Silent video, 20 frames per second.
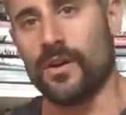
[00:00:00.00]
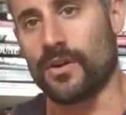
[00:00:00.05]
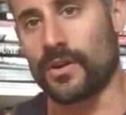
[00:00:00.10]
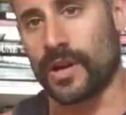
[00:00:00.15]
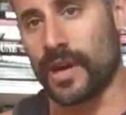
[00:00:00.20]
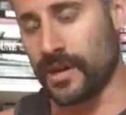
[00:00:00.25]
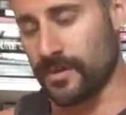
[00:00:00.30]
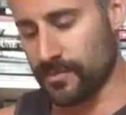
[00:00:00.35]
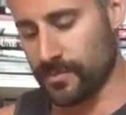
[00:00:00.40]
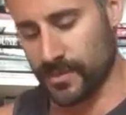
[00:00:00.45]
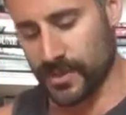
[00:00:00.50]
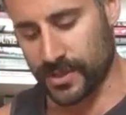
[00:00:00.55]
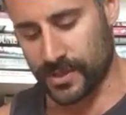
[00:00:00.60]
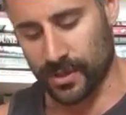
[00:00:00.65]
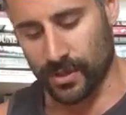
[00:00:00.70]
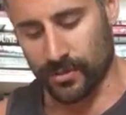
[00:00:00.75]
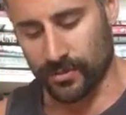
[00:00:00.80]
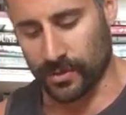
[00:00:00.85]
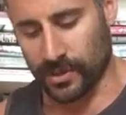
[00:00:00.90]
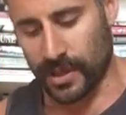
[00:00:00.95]
Okay,
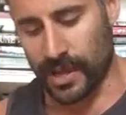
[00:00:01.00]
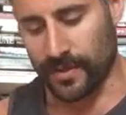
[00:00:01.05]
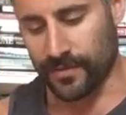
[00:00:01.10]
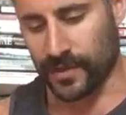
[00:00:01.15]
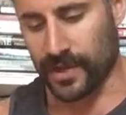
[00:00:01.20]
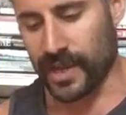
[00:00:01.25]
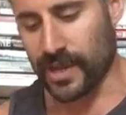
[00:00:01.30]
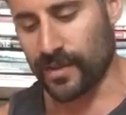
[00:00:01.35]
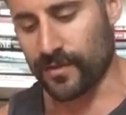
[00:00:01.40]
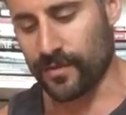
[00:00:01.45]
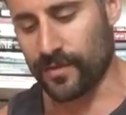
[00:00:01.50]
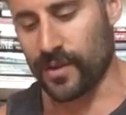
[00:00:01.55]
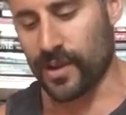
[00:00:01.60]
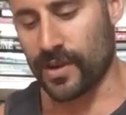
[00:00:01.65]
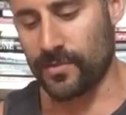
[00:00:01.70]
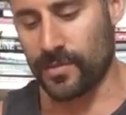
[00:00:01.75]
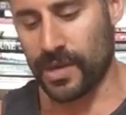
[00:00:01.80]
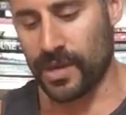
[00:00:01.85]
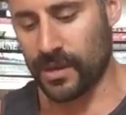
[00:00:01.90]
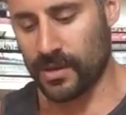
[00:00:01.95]
so left leg in
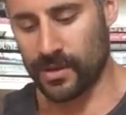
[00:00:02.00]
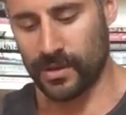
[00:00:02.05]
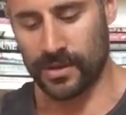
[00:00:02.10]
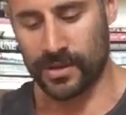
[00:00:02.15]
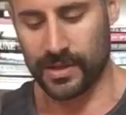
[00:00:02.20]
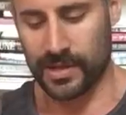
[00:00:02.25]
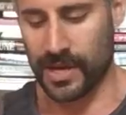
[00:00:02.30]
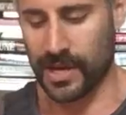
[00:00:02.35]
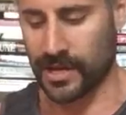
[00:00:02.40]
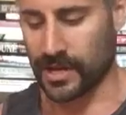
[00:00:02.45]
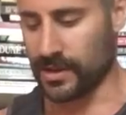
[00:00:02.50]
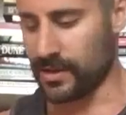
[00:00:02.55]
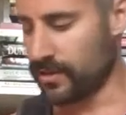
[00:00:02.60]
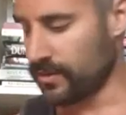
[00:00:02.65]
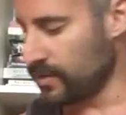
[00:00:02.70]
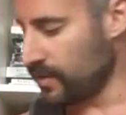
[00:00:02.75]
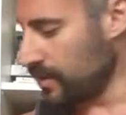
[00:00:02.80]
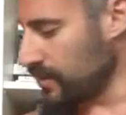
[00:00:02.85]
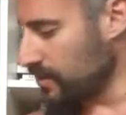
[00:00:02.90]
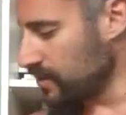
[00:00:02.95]
front of me, 90
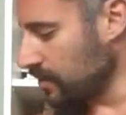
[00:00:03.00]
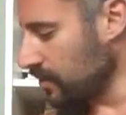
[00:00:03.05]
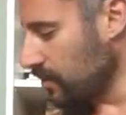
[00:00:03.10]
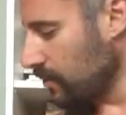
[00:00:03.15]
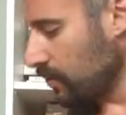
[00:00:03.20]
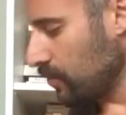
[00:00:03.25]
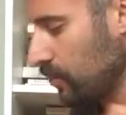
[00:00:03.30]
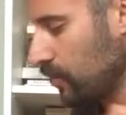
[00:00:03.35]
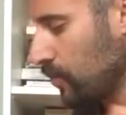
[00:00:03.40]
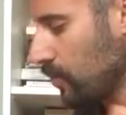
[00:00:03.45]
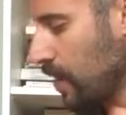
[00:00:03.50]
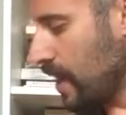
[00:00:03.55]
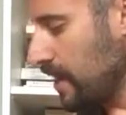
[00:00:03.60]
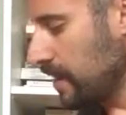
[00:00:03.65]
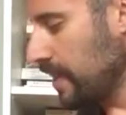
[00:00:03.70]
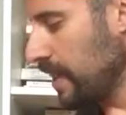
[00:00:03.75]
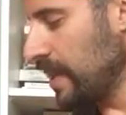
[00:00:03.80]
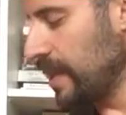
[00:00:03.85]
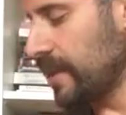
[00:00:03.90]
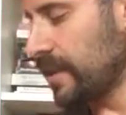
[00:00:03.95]
degrees.
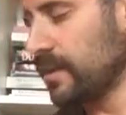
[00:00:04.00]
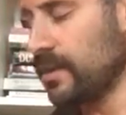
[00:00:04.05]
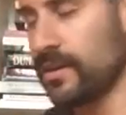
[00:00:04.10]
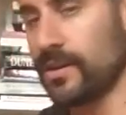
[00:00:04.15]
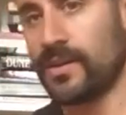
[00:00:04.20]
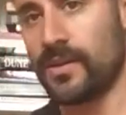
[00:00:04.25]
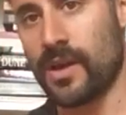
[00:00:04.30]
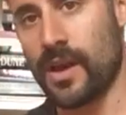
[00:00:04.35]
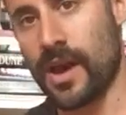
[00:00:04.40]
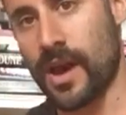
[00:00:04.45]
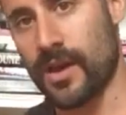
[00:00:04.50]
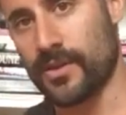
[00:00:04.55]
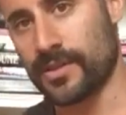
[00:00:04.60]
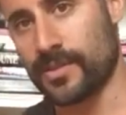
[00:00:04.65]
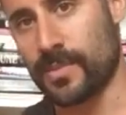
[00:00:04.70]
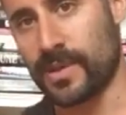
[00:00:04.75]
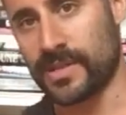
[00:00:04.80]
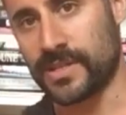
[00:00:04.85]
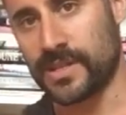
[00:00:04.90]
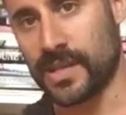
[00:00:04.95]
Right leg out
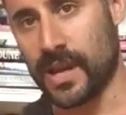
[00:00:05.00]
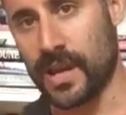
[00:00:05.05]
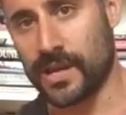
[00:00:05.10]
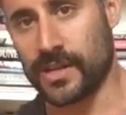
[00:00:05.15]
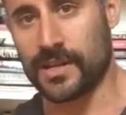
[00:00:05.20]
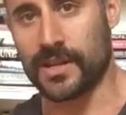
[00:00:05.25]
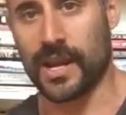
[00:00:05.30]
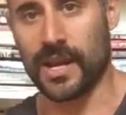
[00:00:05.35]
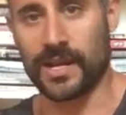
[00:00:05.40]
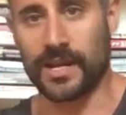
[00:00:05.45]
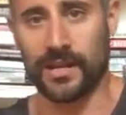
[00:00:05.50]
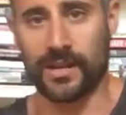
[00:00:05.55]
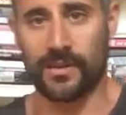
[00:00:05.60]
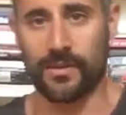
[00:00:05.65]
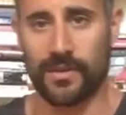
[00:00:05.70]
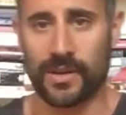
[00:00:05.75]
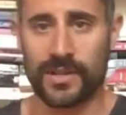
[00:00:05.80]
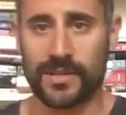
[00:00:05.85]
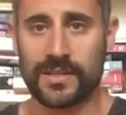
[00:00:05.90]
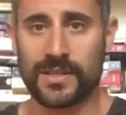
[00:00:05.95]
to my side, 90
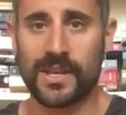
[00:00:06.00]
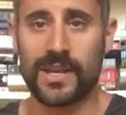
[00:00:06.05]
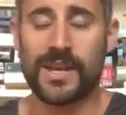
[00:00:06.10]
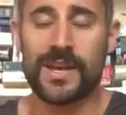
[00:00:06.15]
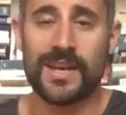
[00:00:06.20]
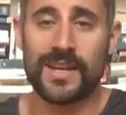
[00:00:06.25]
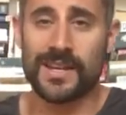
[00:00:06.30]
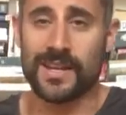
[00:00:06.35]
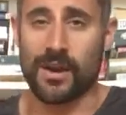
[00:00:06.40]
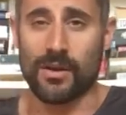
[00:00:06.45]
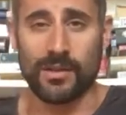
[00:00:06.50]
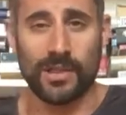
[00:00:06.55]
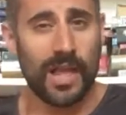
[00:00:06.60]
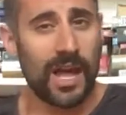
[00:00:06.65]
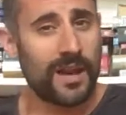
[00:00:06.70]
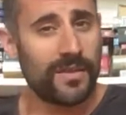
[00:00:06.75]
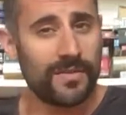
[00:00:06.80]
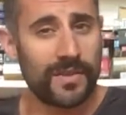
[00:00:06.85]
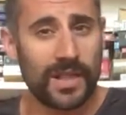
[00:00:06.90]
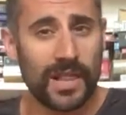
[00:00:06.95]
degrees. Now, a
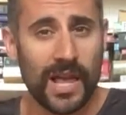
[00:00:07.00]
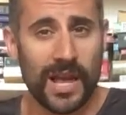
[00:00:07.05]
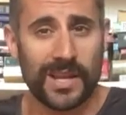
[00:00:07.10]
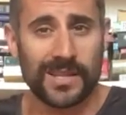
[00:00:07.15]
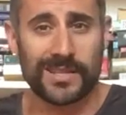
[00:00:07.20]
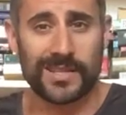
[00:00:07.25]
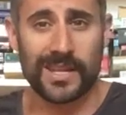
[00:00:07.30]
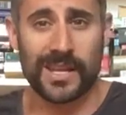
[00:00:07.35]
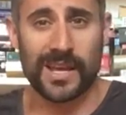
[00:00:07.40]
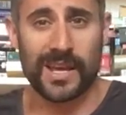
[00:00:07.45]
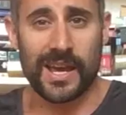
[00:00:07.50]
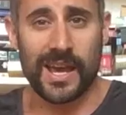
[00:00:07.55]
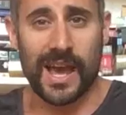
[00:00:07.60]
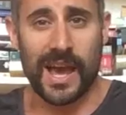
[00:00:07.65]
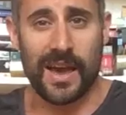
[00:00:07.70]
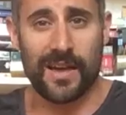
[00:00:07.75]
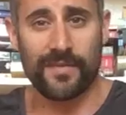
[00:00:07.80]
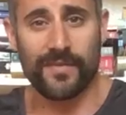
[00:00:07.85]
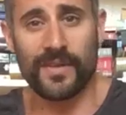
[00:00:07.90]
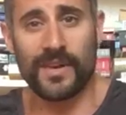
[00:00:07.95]
lot of clients that I
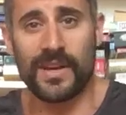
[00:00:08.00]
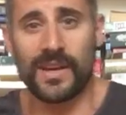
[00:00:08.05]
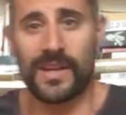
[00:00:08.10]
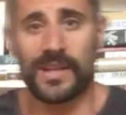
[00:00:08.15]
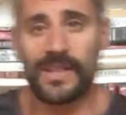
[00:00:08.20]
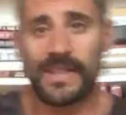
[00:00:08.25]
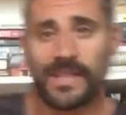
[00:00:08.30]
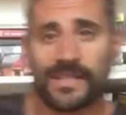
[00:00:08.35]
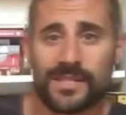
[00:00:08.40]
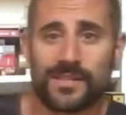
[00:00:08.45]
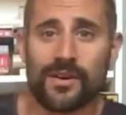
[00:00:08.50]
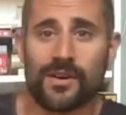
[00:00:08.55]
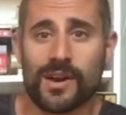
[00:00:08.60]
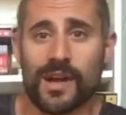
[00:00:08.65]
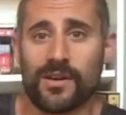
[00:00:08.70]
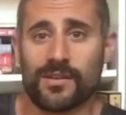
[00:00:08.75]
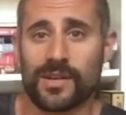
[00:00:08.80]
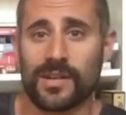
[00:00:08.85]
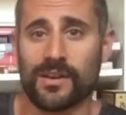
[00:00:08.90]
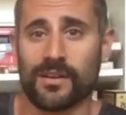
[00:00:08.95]
have, they start
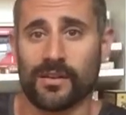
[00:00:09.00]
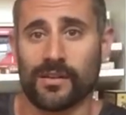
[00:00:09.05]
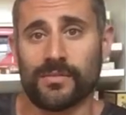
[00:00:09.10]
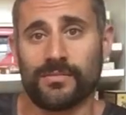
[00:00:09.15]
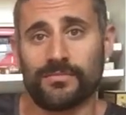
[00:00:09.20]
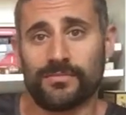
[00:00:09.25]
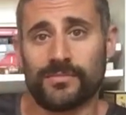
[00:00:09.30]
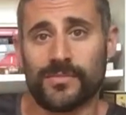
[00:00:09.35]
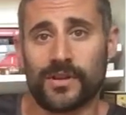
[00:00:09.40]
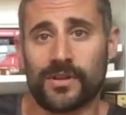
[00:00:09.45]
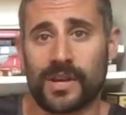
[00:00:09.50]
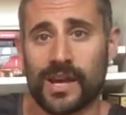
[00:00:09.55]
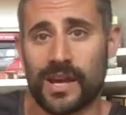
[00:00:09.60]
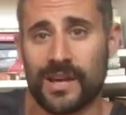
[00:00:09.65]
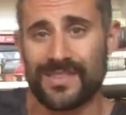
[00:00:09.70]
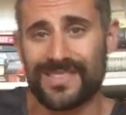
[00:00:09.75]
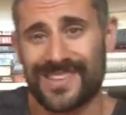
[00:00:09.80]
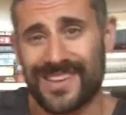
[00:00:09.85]
out here, okay?